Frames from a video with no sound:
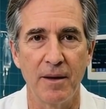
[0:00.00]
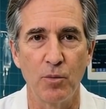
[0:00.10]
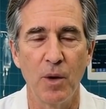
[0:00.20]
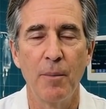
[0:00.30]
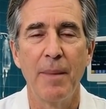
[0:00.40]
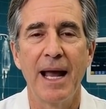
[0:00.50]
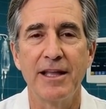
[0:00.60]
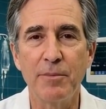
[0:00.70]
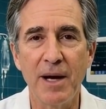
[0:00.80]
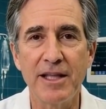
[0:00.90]
while
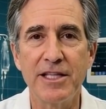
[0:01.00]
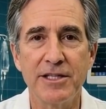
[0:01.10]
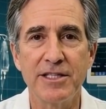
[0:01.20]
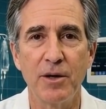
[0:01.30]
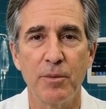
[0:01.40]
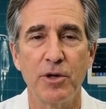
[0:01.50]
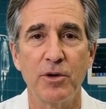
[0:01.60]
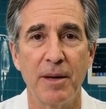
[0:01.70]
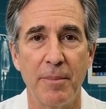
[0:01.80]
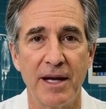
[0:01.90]
maximizing
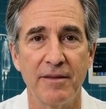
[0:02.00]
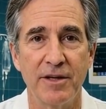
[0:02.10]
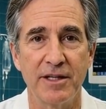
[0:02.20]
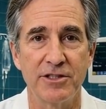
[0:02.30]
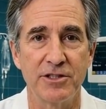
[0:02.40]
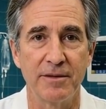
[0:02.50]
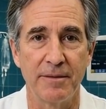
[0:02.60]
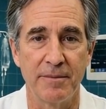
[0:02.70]
therapeutic benefits.